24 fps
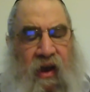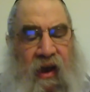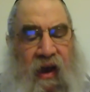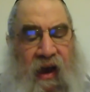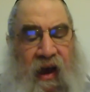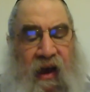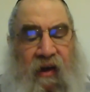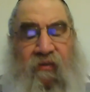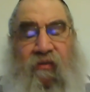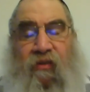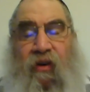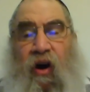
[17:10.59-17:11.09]

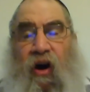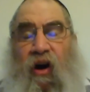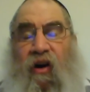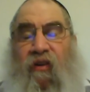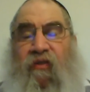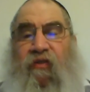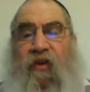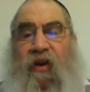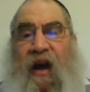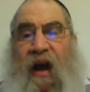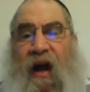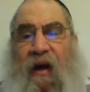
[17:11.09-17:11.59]
And the
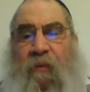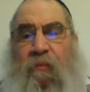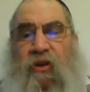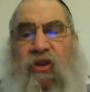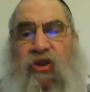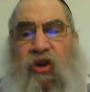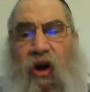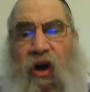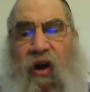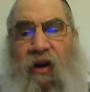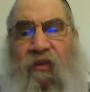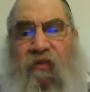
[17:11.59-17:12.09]
offer, how much
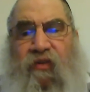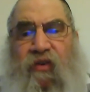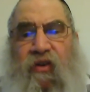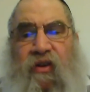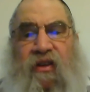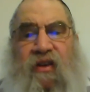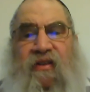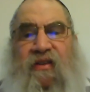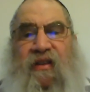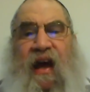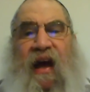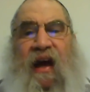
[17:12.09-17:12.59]
offer
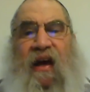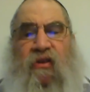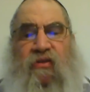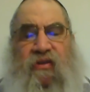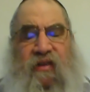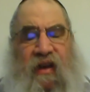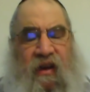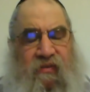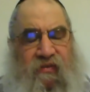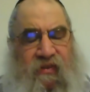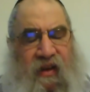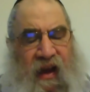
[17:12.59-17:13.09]
does the house
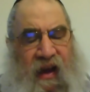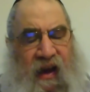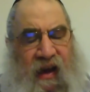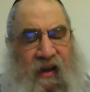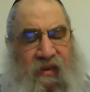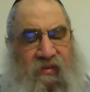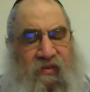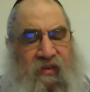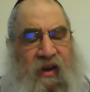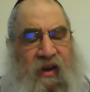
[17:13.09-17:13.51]
have to have?